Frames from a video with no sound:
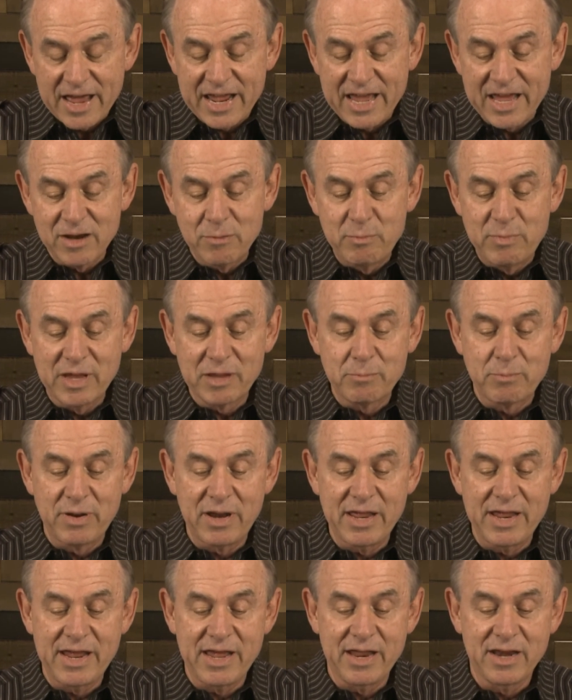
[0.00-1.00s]
had a big
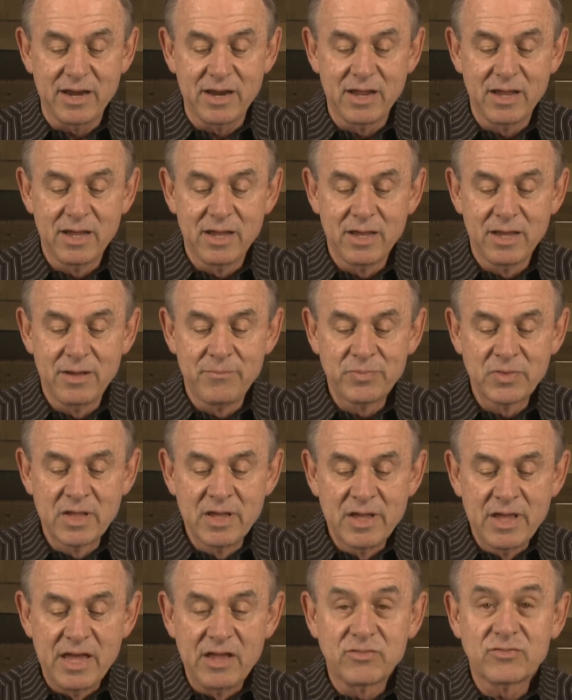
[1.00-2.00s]
plan.
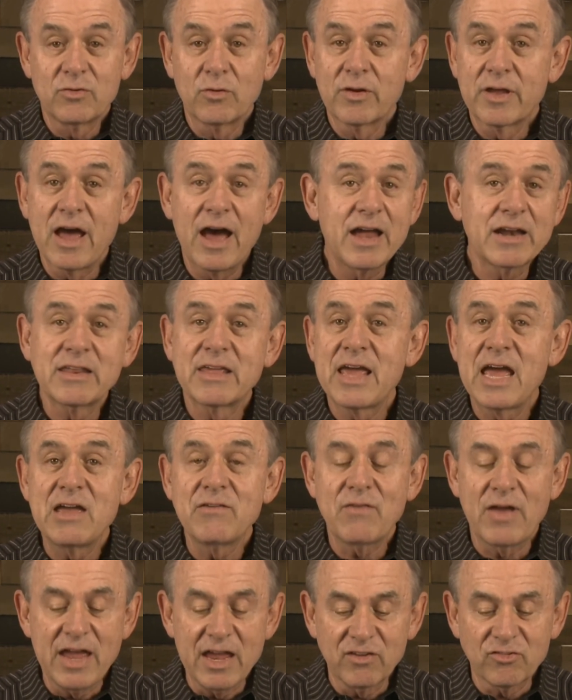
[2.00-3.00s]
And so God gave
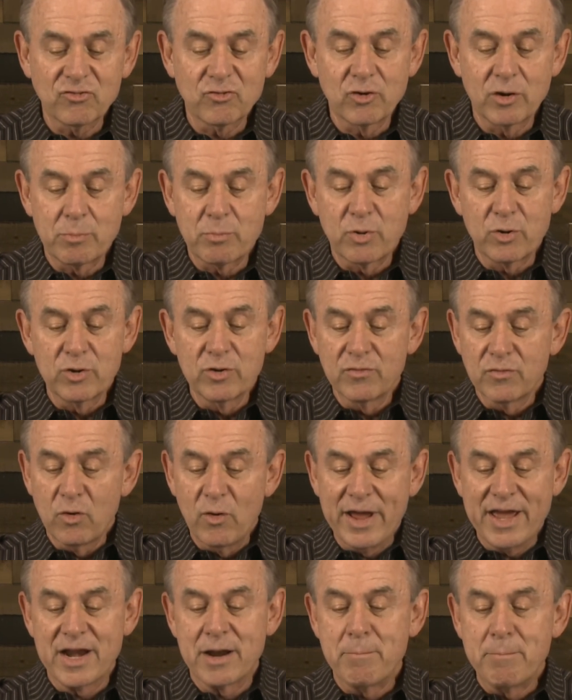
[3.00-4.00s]
Esther approval,
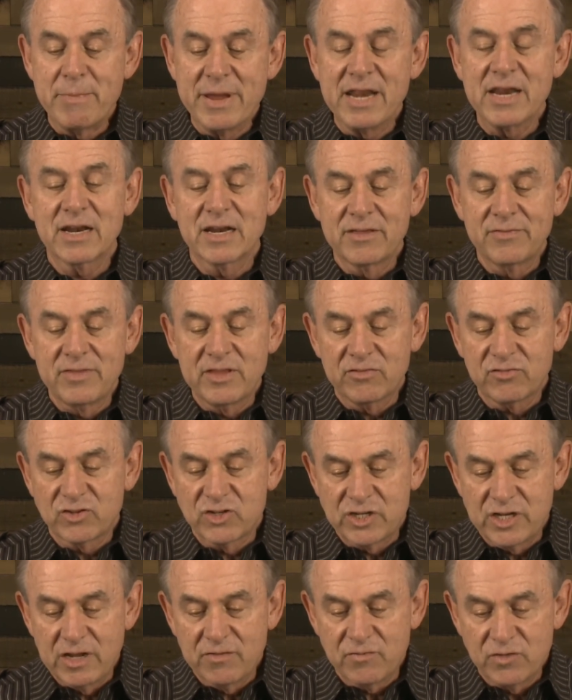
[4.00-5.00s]
and immediately this
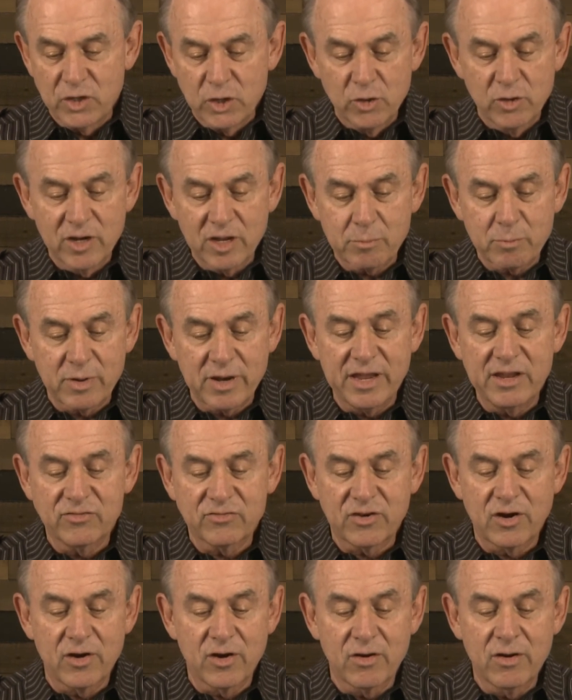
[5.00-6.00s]
chief eunuch placed
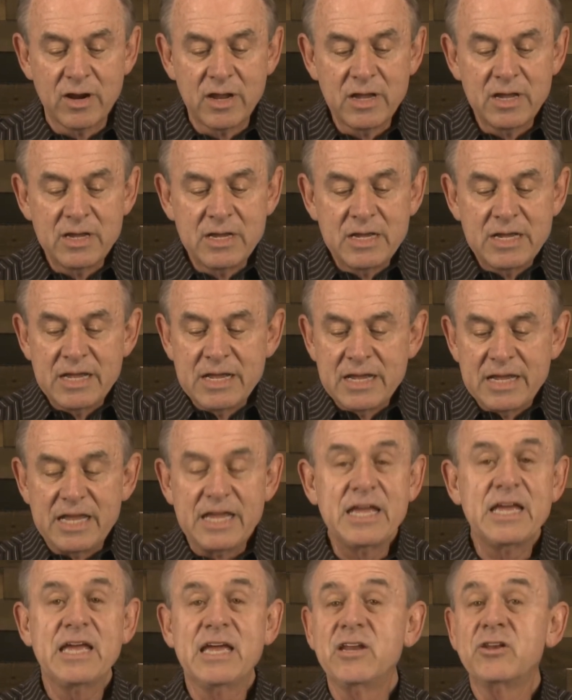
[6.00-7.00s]
her
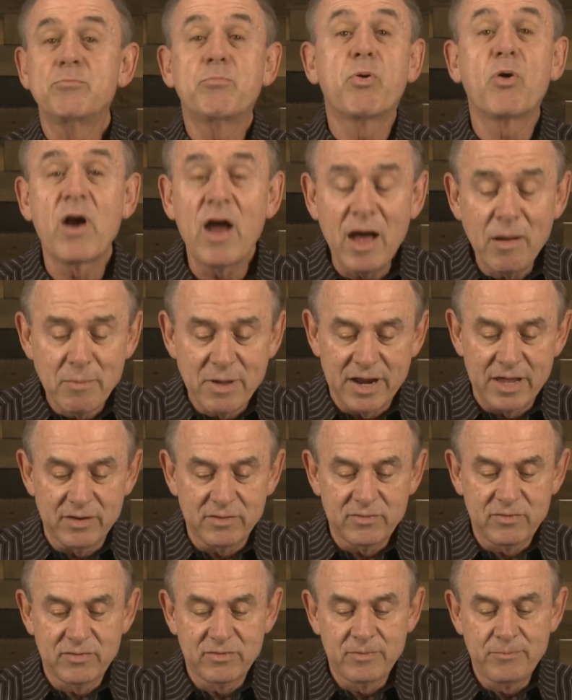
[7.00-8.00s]
in
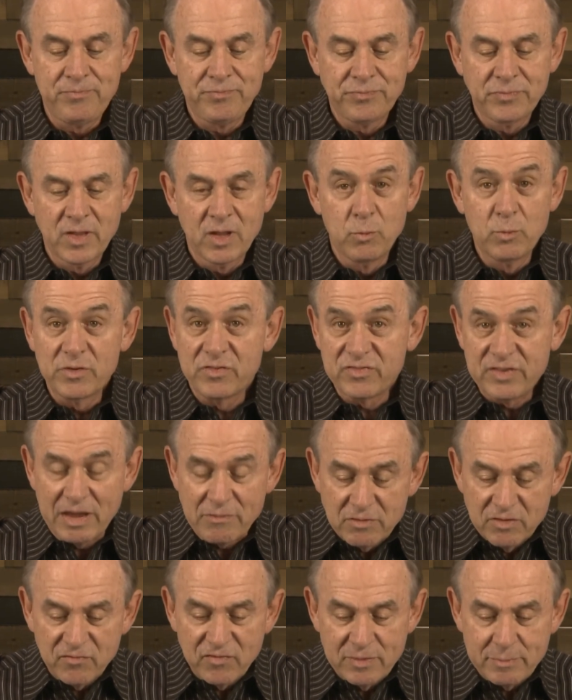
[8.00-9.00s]
prominence with
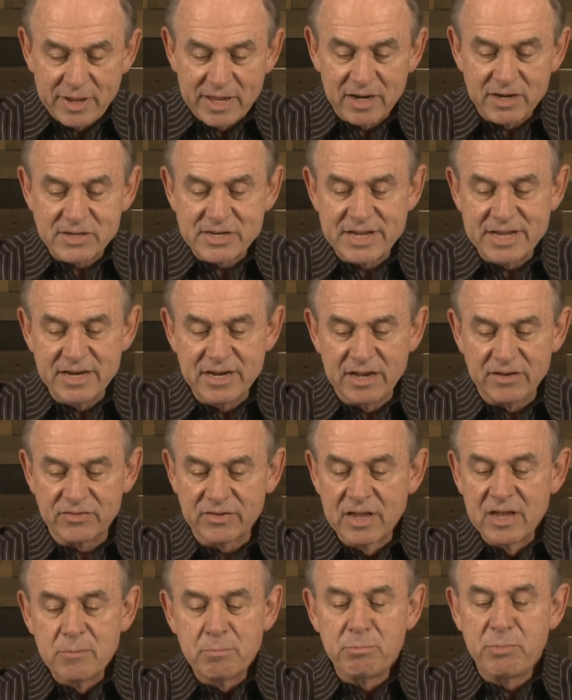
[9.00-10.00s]
7 female attendants,
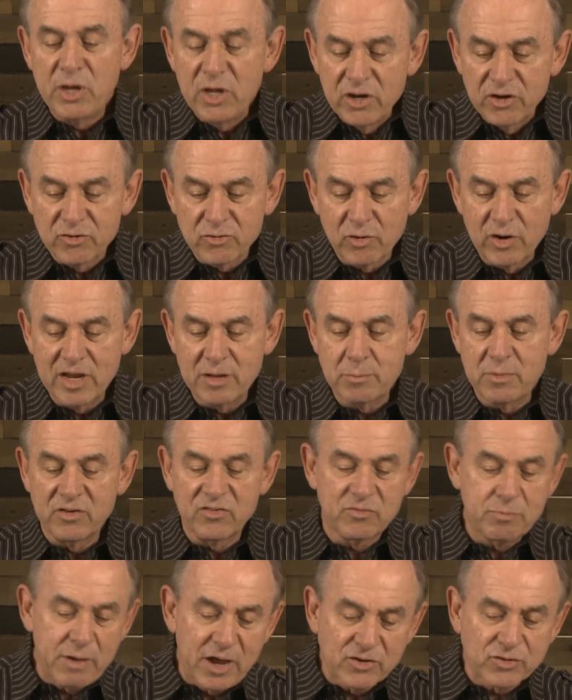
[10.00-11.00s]
beauty treatment,
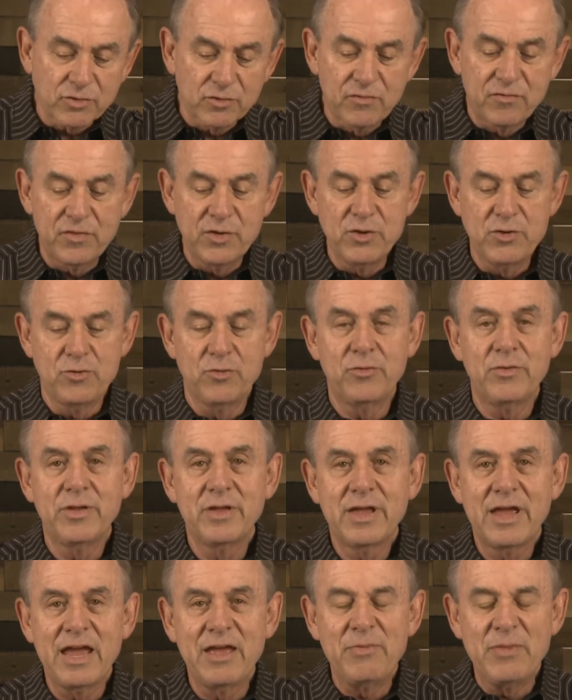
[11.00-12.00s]
special food,
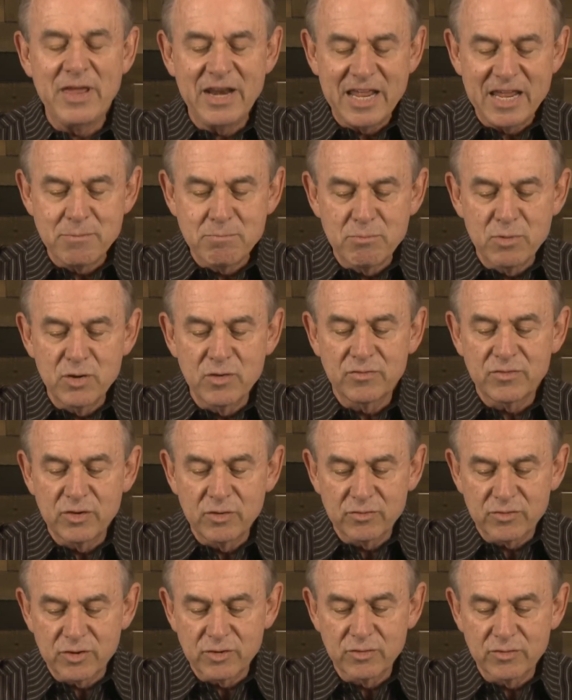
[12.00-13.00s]
and then he moved her
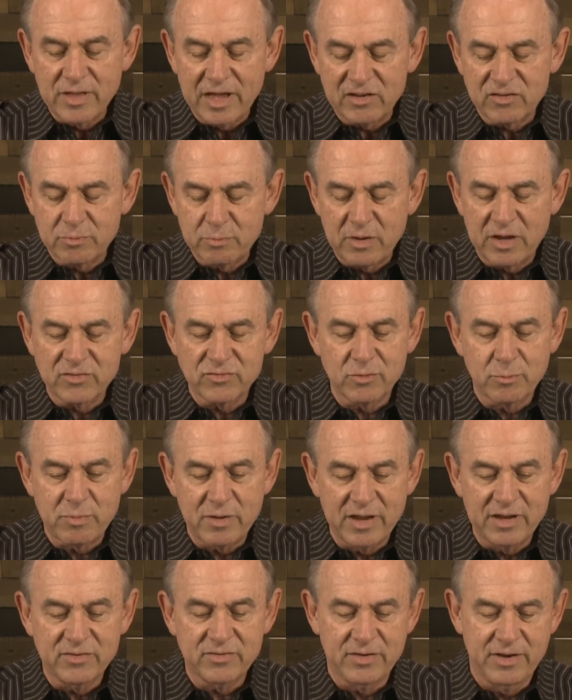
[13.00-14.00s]
to that special
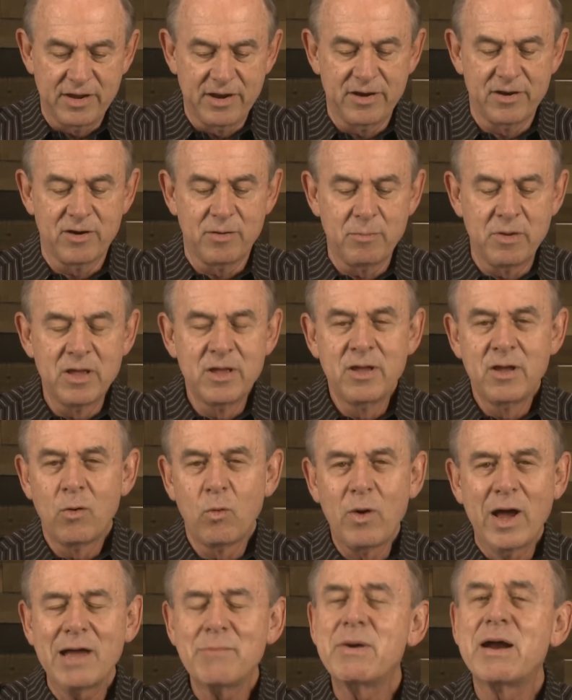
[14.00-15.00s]
place in the harem.
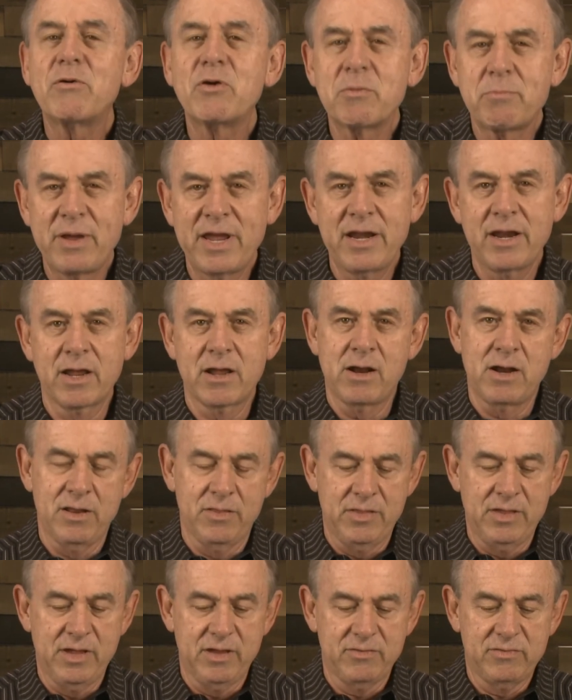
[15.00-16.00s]
Why am I repeating all of
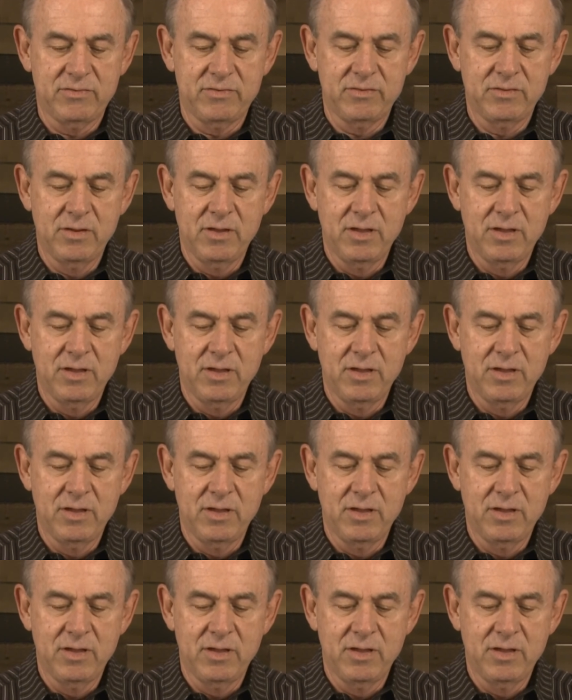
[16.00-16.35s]
this?